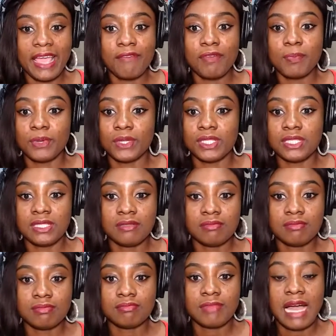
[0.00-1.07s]
everybody
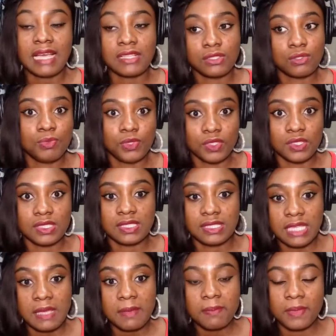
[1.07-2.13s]
has to be on the
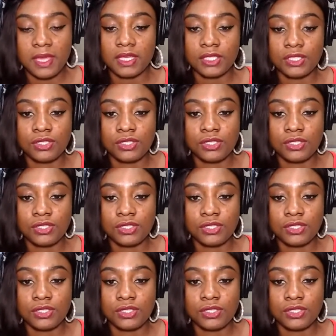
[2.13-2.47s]
same page.